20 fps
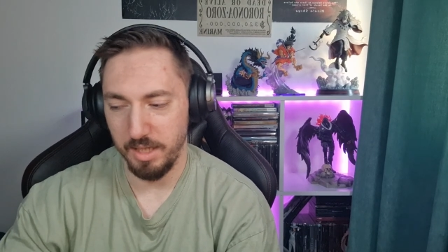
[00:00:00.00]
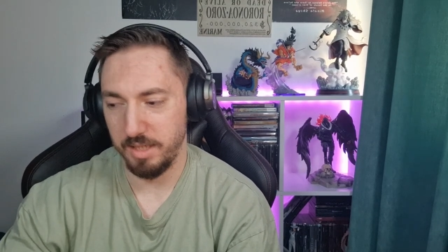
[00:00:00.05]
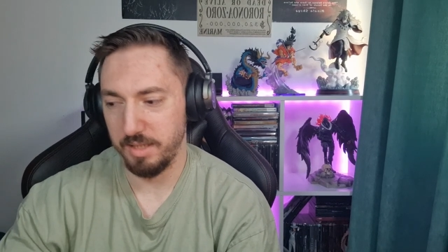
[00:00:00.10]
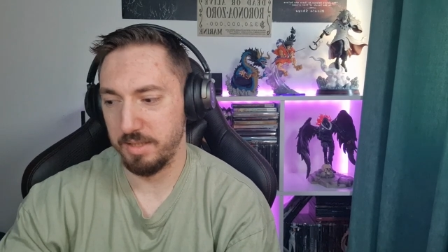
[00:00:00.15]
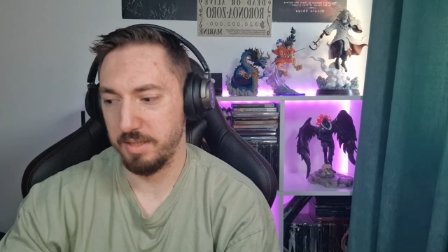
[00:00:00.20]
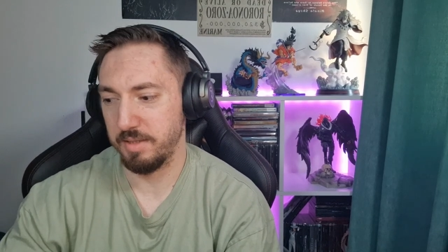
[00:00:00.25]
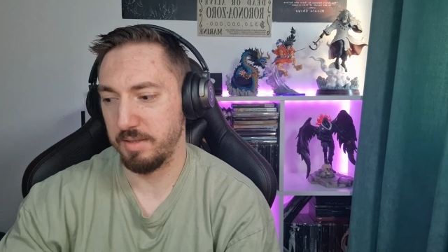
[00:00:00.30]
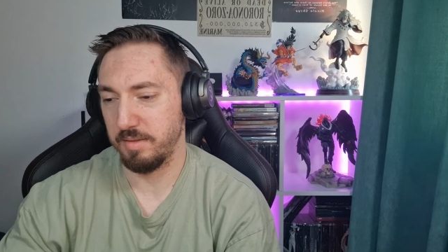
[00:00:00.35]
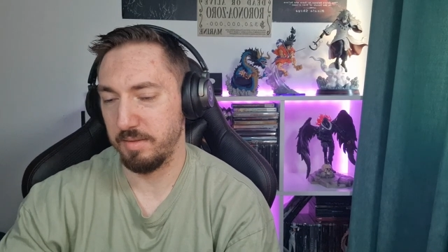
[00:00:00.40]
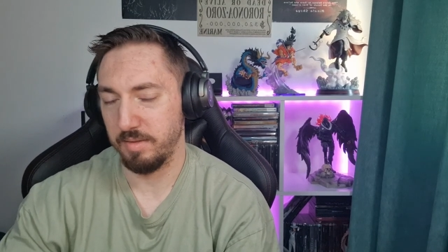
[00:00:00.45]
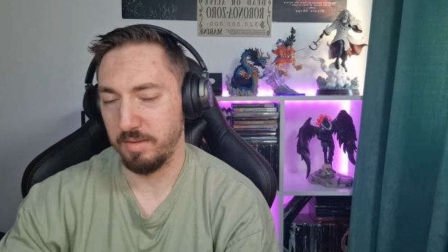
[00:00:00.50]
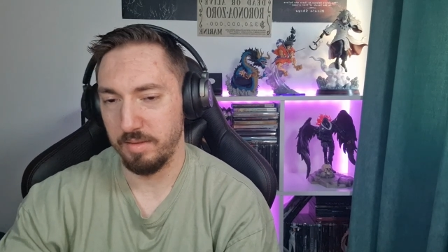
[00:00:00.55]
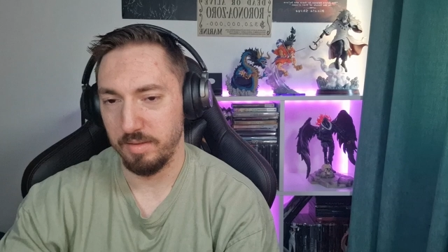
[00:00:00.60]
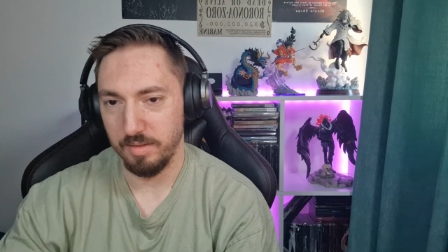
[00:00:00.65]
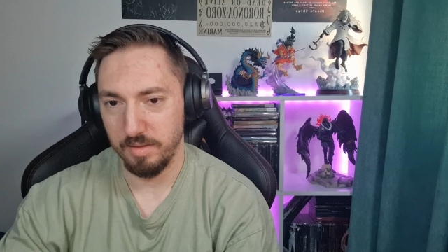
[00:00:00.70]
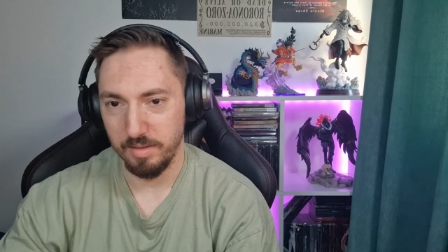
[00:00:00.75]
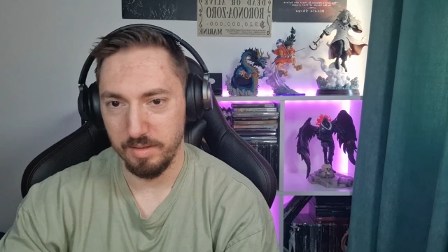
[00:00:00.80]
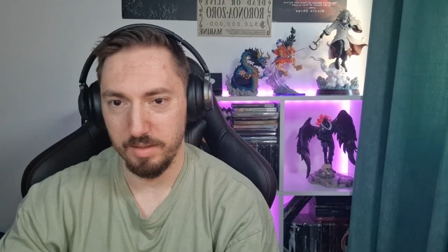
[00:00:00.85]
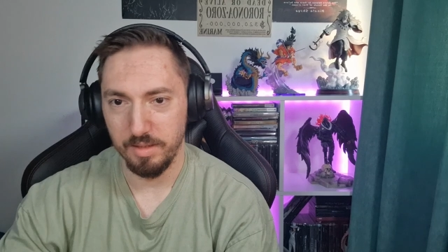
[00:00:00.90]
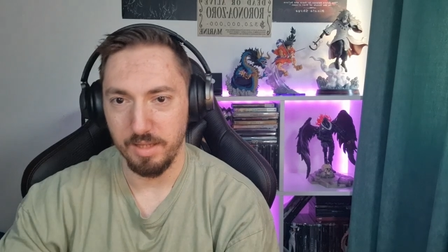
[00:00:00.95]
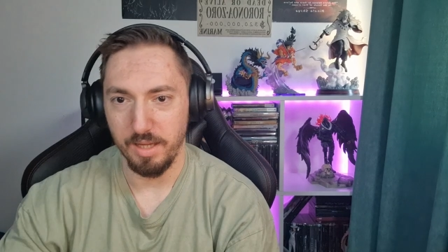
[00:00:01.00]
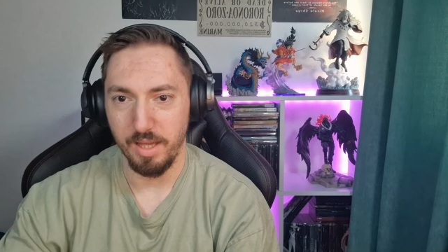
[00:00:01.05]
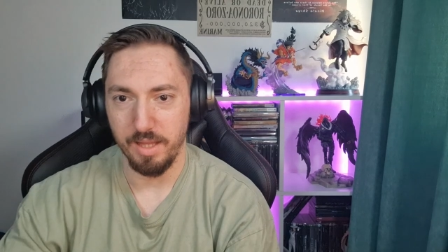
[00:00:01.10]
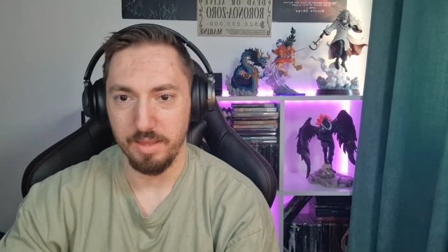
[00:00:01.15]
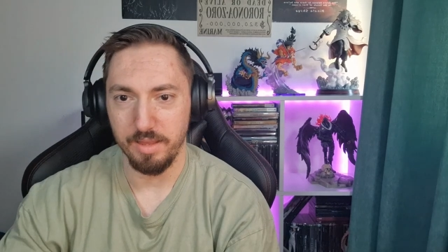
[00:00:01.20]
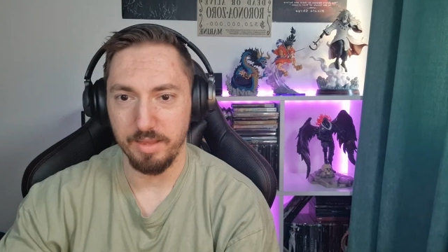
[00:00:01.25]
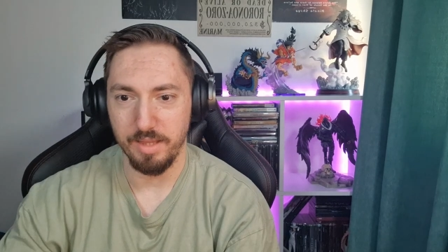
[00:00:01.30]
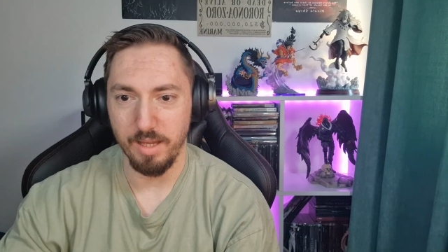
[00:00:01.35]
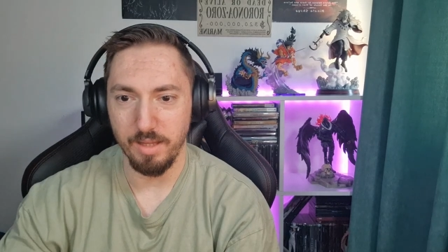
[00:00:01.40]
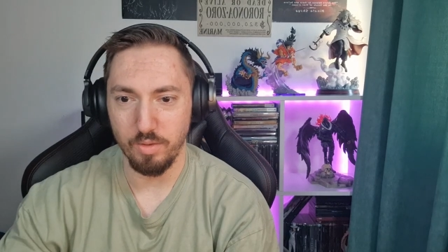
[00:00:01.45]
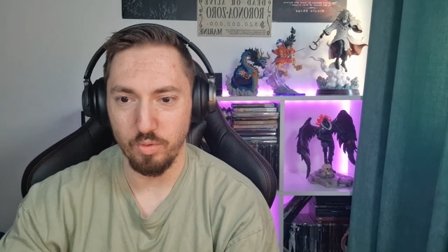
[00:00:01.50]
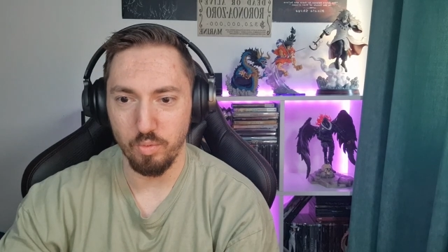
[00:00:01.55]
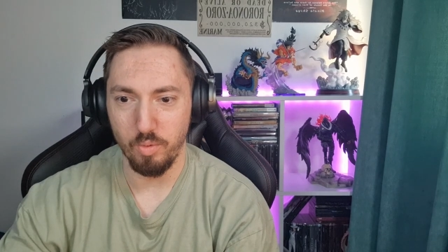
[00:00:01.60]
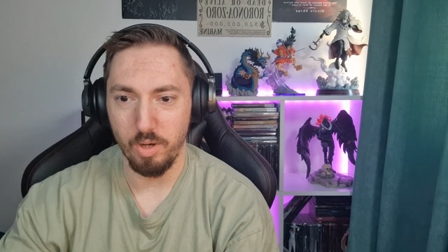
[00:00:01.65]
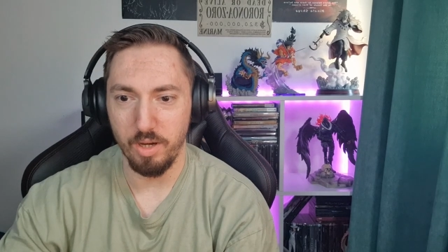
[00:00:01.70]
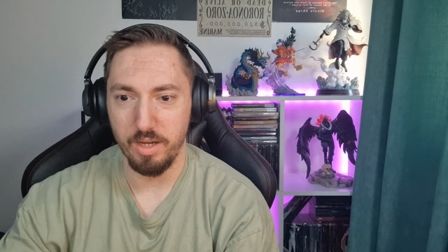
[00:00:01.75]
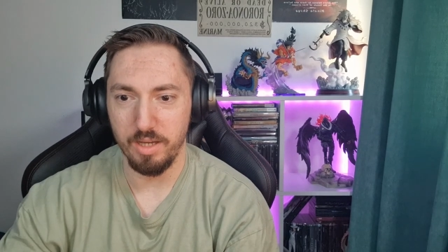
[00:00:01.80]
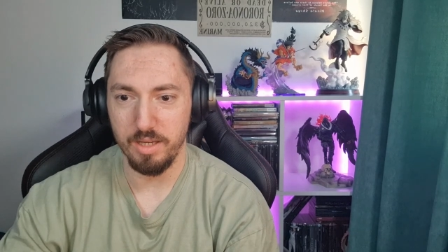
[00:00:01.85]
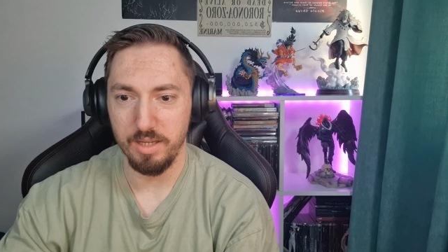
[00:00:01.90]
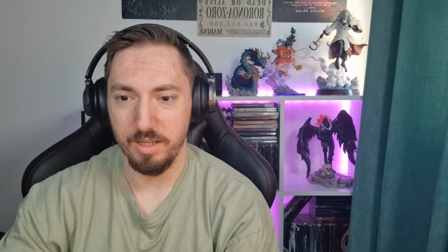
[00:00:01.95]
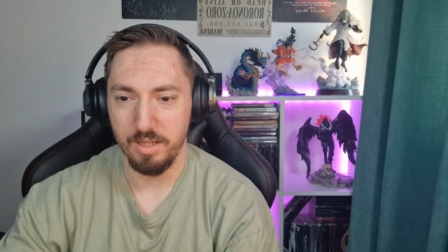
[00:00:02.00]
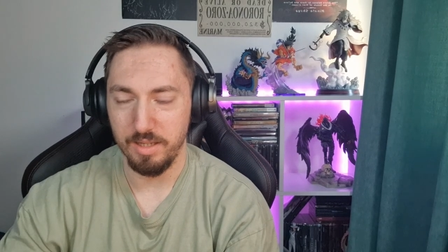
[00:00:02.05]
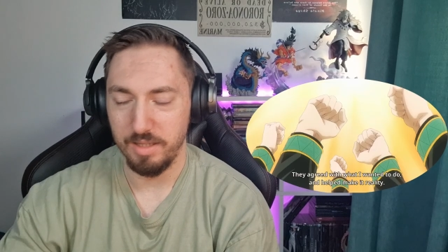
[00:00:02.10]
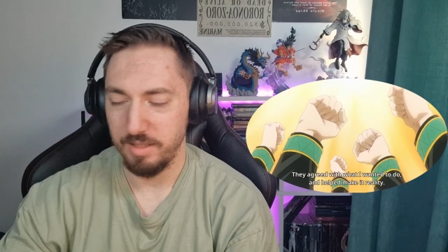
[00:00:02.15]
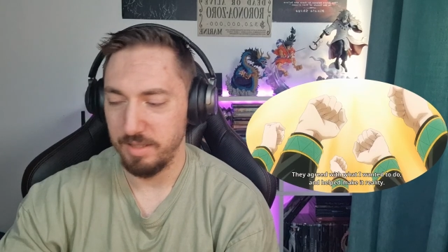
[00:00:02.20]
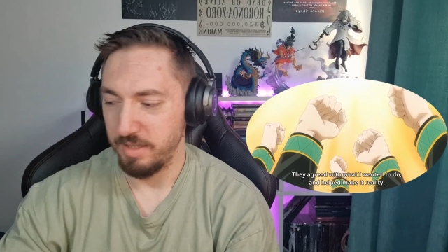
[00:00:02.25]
Yes. And that's why